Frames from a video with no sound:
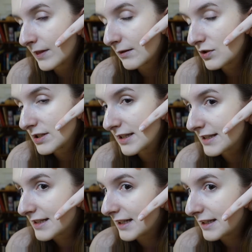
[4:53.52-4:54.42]
Which is
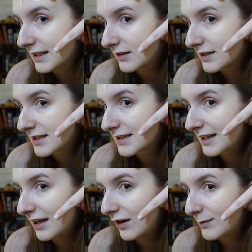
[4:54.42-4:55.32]
less than ideal because it's
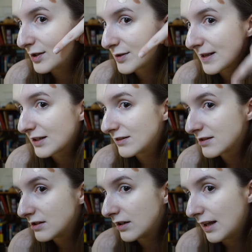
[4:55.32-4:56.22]
like almost my
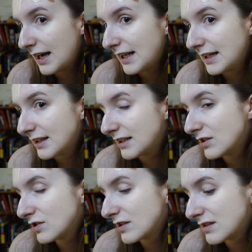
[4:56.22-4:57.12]
contour line and
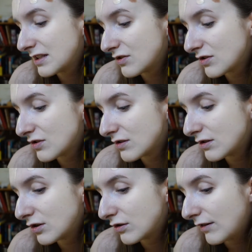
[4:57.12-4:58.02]
it just doesn't look